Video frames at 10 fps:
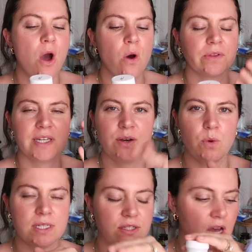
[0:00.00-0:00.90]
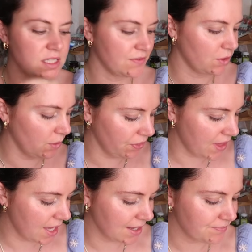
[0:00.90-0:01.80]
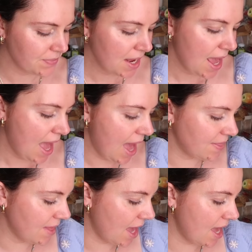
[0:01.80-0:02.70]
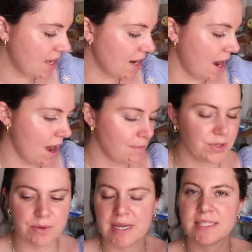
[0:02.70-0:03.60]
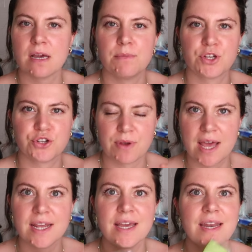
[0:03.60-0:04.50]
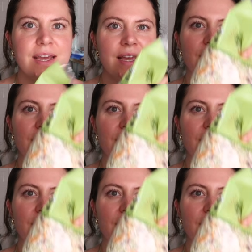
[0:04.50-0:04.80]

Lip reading: only need 1 sauce for the whole thing. And then I'm doing some shredded